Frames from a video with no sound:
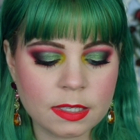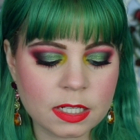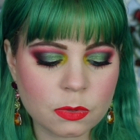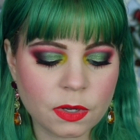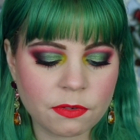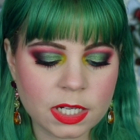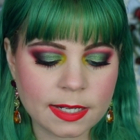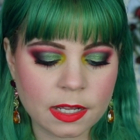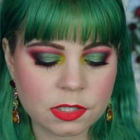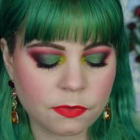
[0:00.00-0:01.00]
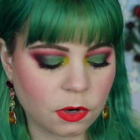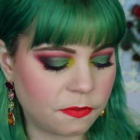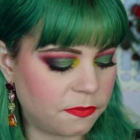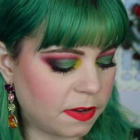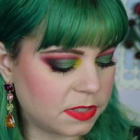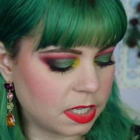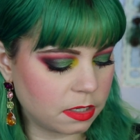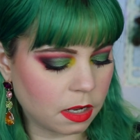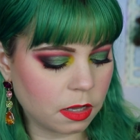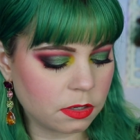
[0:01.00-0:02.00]
This one retails for
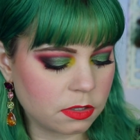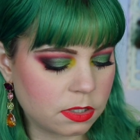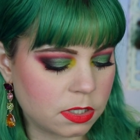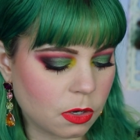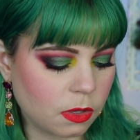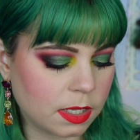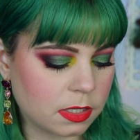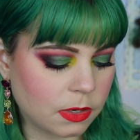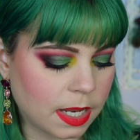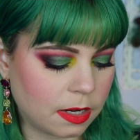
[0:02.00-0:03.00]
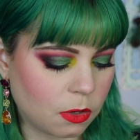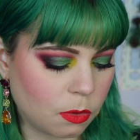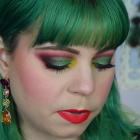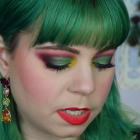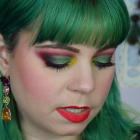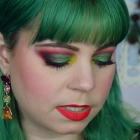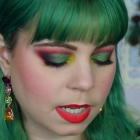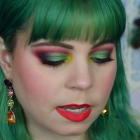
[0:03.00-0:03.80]
$15, so let's go ahead and open this.